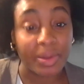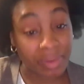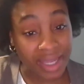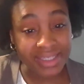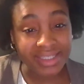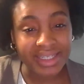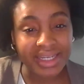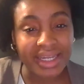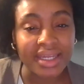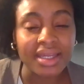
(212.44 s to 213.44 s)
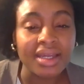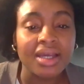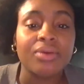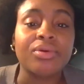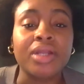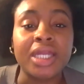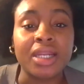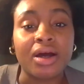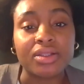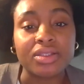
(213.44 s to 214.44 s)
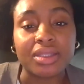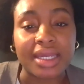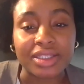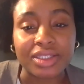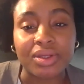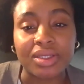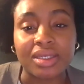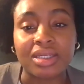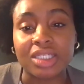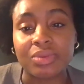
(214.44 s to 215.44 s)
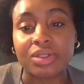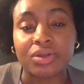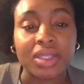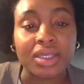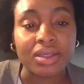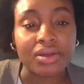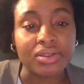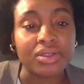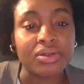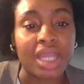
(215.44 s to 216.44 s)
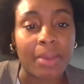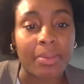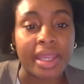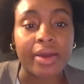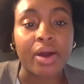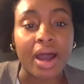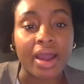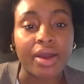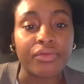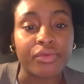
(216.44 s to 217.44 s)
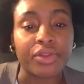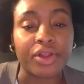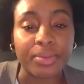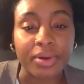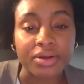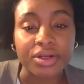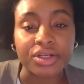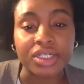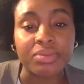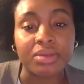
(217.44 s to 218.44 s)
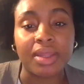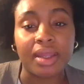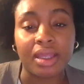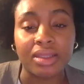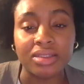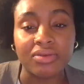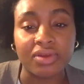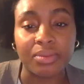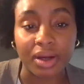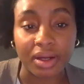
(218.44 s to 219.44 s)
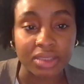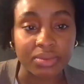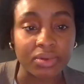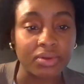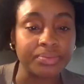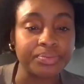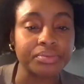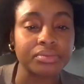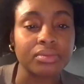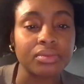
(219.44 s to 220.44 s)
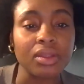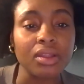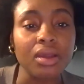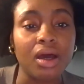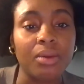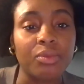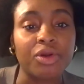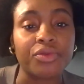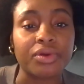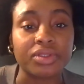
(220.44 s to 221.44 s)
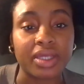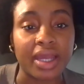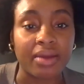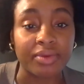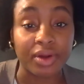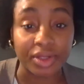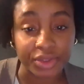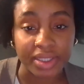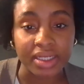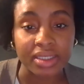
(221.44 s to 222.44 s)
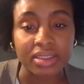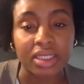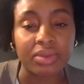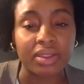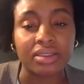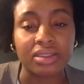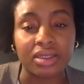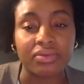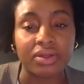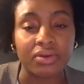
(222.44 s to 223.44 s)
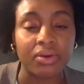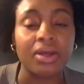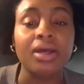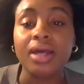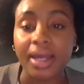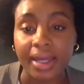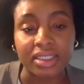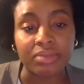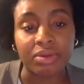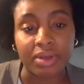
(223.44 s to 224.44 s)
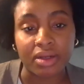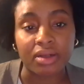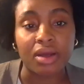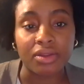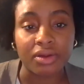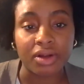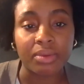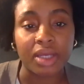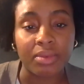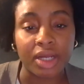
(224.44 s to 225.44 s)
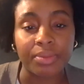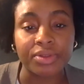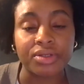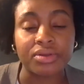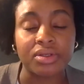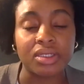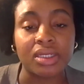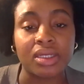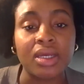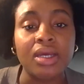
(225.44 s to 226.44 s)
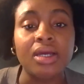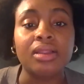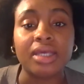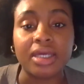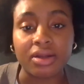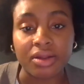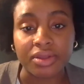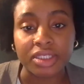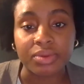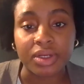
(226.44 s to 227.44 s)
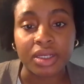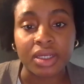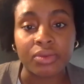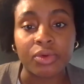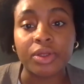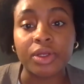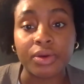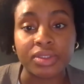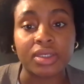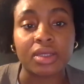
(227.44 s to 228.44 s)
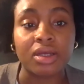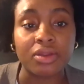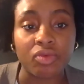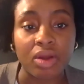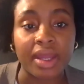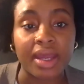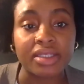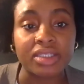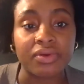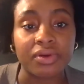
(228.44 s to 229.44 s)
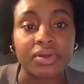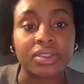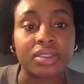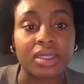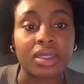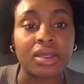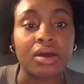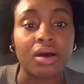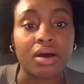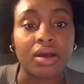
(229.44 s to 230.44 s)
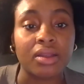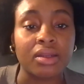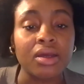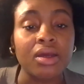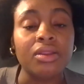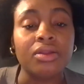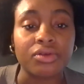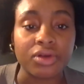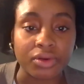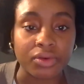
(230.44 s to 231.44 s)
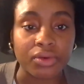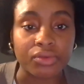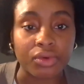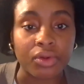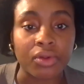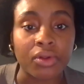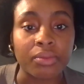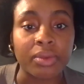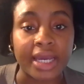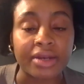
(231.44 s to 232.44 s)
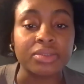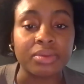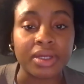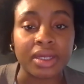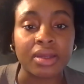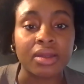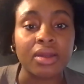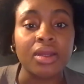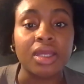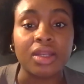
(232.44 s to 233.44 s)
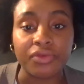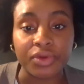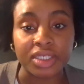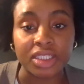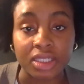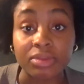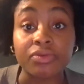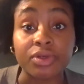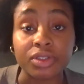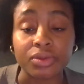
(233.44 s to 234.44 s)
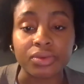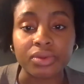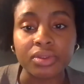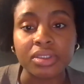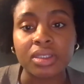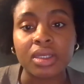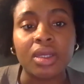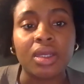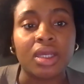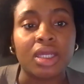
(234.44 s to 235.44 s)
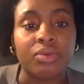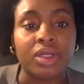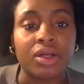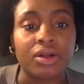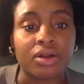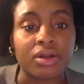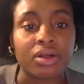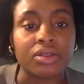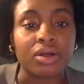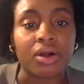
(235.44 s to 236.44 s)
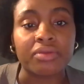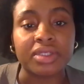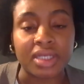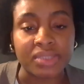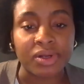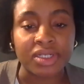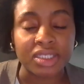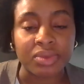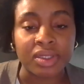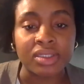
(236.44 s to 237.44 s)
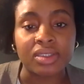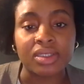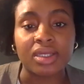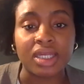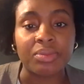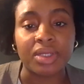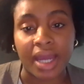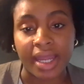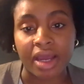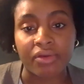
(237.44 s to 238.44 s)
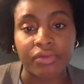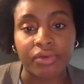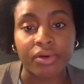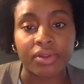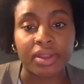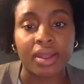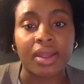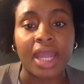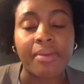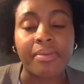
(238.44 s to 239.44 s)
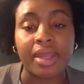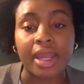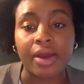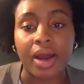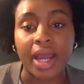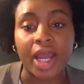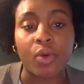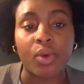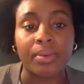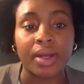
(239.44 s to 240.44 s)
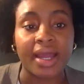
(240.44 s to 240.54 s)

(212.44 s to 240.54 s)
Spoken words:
webcast today. We'd also like to extend a special thank you to APA Ohio for their partnership in making this event possible. We're thrilled to have you all join us, and we'd like to give you a heads up about another upcoming opportunity. Later in the spring, we'll be hosting another webcast focusing on the critical role planners play in food systems for schools. And we encourage all of today's participants to keep an eye out for the APA Ohio